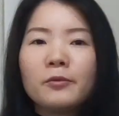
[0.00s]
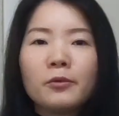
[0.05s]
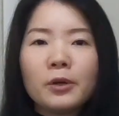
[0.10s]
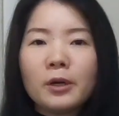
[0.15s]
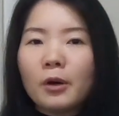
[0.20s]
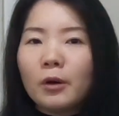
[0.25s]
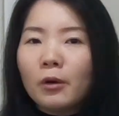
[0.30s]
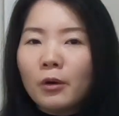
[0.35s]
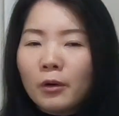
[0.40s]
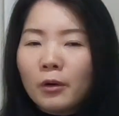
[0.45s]

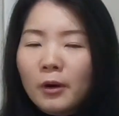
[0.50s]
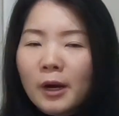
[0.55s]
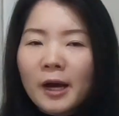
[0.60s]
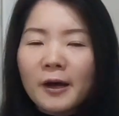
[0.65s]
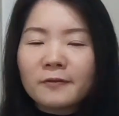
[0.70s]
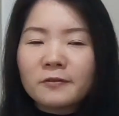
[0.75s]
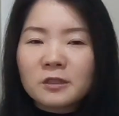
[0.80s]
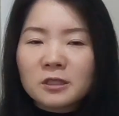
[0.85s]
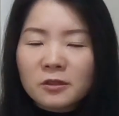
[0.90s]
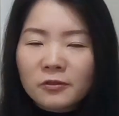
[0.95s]
We all
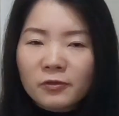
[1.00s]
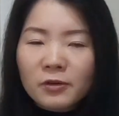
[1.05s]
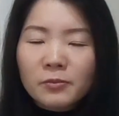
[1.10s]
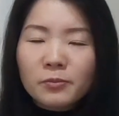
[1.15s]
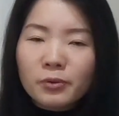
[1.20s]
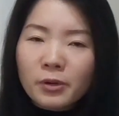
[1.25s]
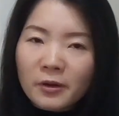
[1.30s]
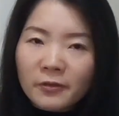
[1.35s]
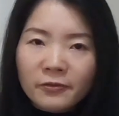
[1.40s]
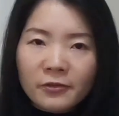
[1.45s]
have
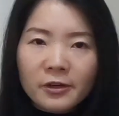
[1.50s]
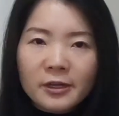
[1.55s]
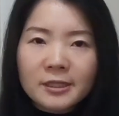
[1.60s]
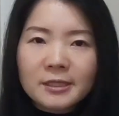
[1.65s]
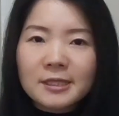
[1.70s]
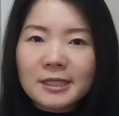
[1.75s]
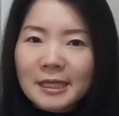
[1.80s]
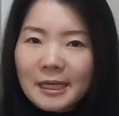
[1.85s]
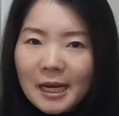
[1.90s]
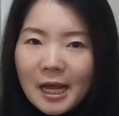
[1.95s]
different
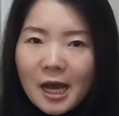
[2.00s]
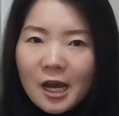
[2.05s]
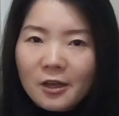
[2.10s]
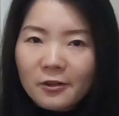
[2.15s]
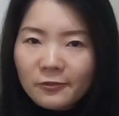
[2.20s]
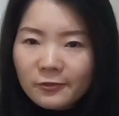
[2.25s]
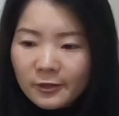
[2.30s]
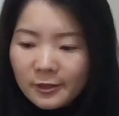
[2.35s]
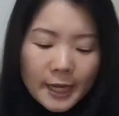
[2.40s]
preference in life.